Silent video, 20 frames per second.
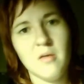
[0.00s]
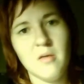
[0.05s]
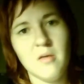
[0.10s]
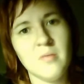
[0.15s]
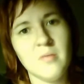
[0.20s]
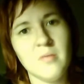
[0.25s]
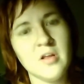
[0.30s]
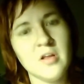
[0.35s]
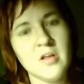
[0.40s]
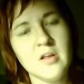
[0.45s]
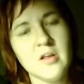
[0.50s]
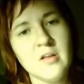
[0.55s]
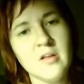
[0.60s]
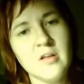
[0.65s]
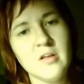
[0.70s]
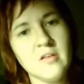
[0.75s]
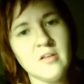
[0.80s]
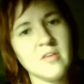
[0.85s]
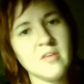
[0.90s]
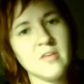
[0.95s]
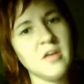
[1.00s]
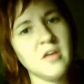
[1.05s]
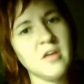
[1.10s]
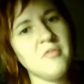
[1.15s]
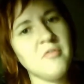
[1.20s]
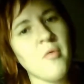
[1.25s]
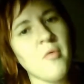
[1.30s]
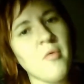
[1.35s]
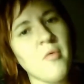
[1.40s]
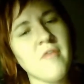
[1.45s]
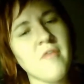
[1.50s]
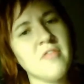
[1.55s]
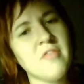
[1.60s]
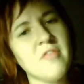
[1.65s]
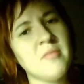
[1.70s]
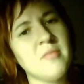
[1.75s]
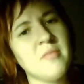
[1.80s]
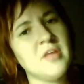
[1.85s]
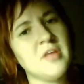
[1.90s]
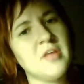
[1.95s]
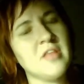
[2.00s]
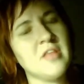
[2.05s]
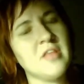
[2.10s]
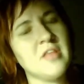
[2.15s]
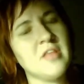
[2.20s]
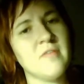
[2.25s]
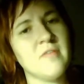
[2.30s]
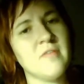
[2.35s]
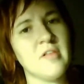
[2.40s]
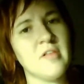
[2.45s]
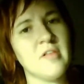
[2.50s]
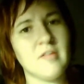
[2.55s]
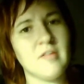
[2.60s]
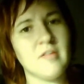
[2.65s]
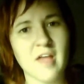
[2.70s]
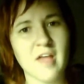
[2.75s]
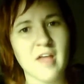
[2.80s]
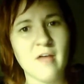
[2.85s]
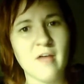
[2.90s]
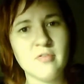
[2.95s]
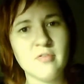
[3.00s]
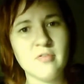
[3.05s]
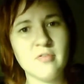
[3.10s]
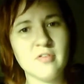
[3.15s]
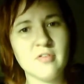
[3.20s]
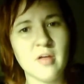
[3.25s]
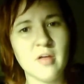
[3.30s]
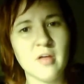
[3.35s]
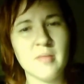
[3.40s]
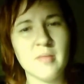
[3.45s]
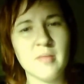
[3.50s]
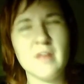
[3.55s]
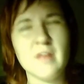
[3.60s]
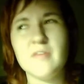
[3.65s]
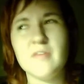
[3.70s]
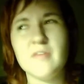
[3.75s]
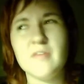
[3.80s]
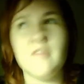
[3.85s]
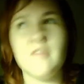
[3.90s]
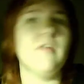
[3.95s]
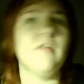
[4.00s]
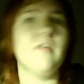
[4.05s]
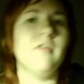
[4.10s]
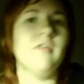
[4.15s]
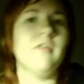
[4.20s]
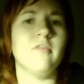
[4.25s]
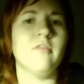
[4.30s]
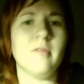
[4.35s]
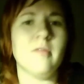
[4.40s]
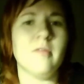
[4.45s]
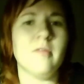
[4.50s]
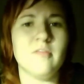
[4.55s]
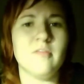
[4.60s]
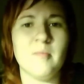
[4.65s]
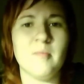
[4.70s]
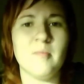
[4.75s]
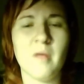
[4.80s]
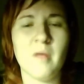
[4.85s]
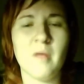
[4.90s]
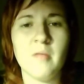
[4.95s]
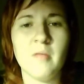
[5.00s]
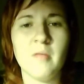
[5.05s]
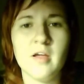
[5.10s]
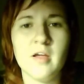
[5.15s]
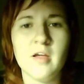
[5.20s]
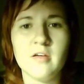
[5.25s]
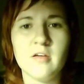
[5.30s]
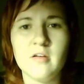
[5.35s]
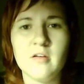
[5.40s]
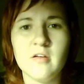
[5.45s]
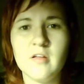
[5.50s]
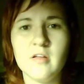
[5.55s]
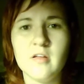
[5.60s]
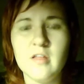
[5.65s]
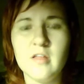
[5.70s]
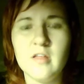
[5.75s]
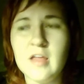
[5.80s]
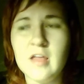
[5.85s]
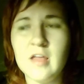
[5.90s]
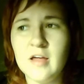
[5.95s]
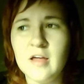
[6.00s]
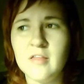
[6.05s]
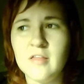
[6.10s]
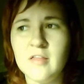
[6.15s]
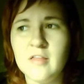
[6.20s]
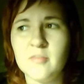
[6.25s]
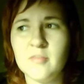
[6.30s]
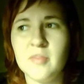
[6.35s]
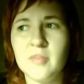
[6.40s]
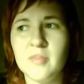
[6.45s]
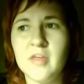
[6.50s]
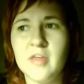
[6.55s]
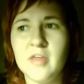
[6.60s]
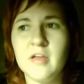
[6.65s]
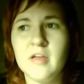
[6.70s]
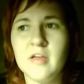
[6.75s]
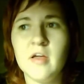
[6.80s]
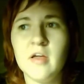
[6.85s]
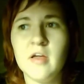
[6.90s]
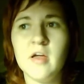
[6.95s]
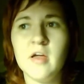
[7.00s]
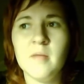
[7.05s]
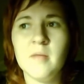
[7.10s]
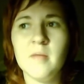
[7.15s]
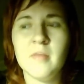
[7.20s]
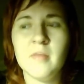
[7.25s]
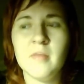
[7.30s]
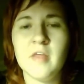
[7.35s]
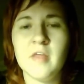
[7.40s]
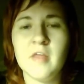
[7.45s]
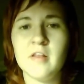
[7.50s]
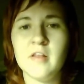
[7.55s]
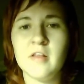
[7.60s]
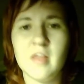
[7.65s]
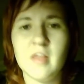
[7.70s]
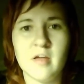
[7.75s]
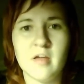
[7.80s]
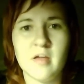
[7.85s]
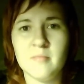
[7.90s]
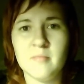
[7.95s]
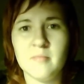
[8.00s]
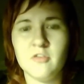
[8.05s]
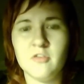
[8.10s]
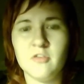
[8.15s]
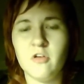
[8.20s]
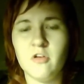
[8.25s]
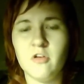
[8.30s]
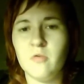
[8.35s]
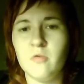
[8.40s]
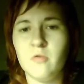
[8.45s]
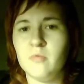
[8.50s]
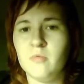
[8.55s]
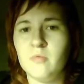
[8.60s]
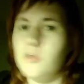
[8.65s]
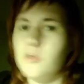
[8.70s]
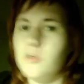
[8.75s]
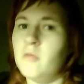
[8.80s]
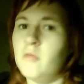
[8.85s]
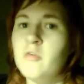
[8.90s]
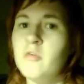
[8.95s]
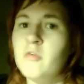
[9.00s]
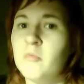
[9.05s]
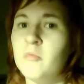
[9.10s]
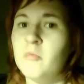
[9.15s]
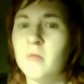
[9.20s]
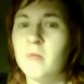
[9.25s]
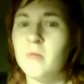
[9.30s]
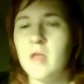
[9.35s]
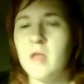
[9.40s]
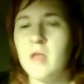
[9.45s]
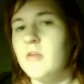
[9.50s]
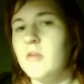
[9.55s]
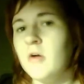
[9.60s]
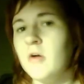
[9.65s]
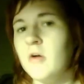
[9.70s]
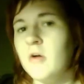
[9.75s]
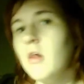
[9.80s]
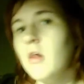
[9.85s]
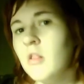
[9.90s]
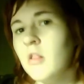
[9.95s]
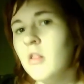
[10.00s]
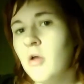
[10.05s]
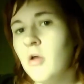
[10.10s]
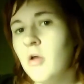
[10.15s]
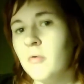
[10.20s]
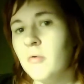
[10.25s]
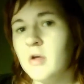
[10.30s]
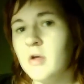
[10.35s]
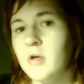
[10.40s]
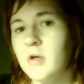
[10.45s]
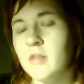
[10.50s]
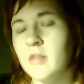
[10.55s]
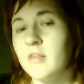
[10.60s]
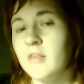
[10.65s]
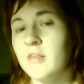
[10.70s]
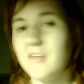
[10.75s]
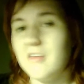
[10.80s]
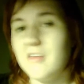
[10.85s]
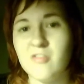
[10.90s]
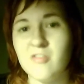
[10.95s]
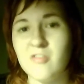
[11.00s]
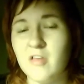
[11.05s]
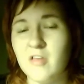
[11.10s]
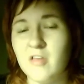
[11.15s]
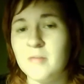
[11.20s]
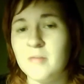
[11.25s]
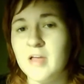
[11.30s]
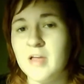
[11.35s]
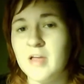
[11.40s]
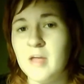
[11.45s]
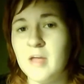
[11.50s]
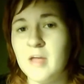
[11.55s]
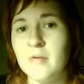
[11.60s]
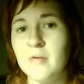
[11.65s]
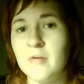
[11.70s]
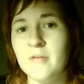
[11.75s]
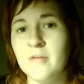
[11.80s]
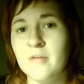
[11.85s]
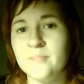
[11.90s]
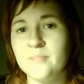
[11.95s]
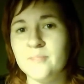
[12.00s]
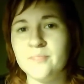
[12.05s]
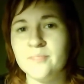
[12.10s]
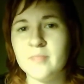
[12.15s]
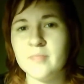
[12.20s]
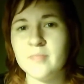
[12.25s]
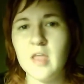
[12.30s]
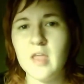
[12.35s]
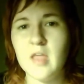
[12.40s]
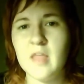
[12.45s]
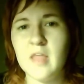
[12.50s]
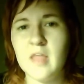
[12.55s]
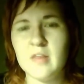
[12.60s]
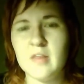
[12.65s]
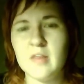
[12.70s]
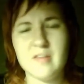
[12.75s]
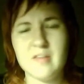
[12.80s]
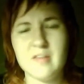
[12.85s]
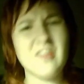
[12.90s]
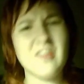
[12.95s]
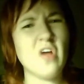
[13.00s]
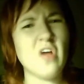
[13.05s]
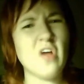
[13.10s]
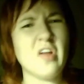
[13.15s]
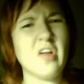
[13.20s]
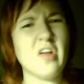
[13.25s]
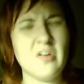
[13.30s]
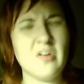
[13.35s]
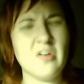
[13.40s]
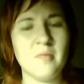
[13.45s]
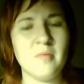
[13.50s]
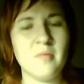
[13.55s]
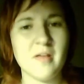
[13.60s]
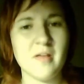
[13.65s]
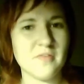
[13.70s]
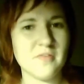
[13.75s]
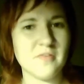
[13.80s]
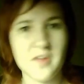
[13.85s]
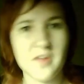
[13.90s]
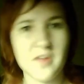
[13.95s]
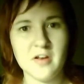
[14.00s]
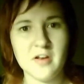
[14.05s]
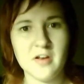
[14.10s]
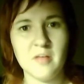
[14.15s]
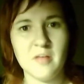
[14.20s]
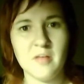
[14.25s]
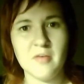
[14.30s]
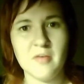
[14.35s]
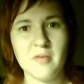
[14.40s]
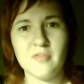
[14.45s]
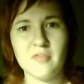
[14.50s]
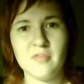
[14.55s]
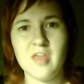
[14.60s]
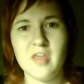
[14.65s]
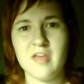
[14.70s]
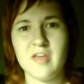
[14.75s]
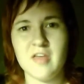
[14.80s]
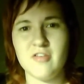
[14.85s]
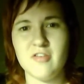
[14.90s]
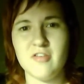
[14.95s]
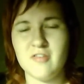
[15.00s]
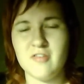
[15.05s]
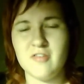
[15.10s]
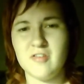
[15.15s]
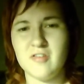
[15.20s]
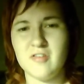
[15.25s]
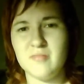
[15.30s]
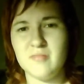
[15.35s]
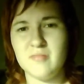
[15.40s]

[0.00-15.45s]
But it's kind of a way for them to get their feelings out. I mean, if they're afraid to express them in public, yeah, that's one thing. But then they come to their room and they're all alone and they can set up a camera. And then it's like talking to a best friend almost. They can just